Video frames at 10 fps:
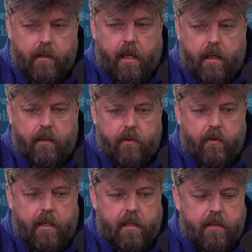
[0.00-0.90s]
yeah, and you
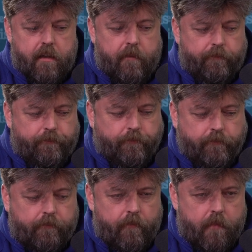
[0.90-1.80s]
need to
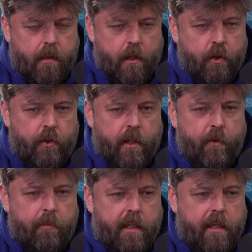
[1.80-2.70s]
look.
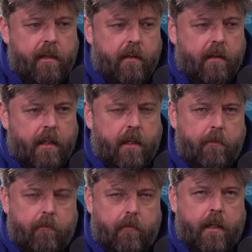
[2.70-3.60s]
Nobody, I
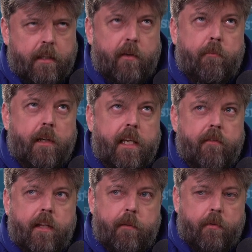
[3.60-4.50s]
don't
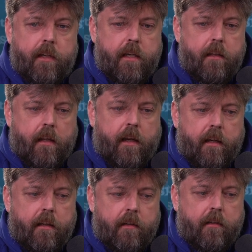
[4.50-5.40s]
believe anybody
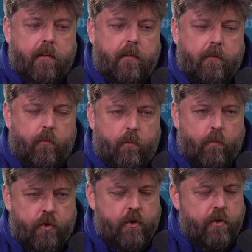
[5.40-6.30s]
like
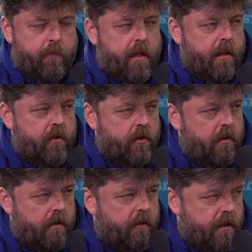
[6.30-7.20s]
would just be
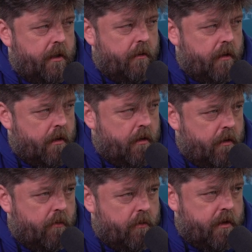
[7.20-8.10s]
if they're doing a
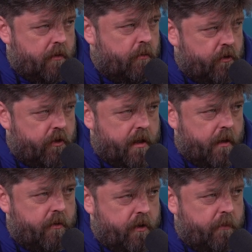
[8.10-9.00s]
Google search, will just
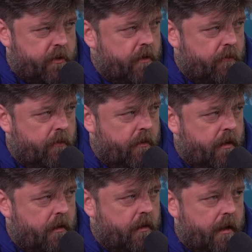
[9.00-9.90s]
go super general.
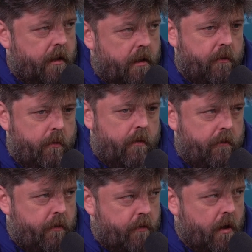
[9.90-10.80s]
Like, if
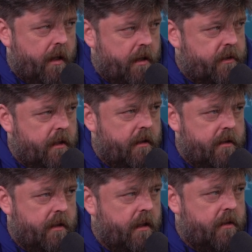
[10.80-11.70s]
you've got a husky
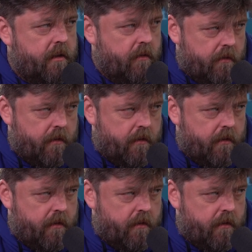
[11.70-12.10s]
that's a nutter, you're